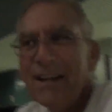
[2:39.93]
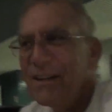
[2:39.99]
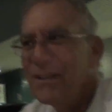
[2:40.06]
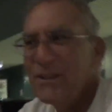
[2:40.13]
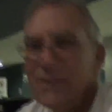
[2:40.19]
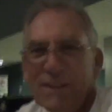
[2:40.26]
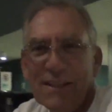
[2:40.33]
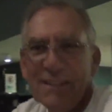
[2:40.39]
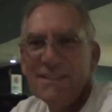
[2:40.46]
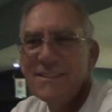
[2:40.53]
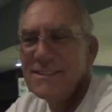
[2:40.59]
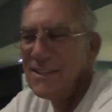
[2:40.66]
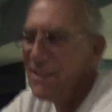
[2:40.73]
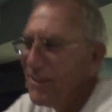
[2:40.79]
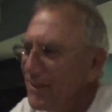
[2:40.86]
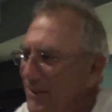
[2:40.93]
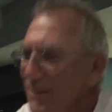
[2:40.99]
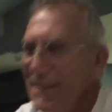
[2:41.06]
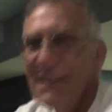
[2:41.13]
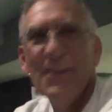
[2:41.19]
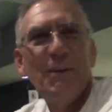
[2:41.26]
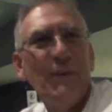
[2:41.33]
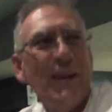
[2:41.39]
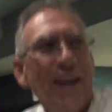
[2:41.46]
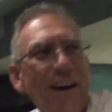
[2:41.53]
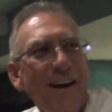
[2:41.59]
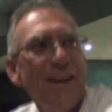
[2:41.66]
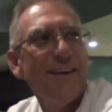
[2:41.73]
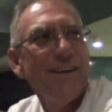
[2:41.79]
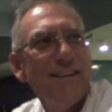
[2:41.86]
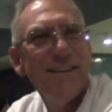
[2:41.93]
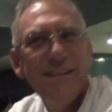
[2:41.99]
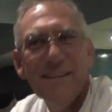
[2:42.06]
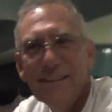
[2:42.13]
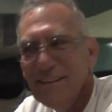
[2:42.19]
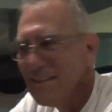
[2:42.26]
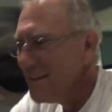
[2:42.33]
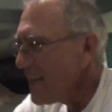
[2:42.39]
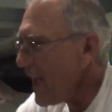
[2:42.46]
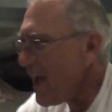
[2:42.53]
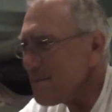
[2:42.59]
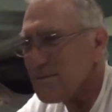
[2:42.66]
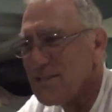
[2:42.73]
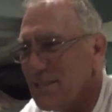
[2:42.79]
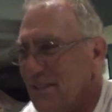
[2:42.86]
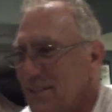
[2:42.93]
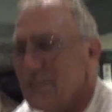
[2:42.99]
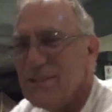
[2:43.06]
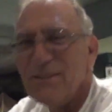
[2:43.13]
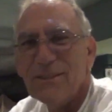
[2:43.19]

to do it. So you're going with the right group, aren't you? Absolutely.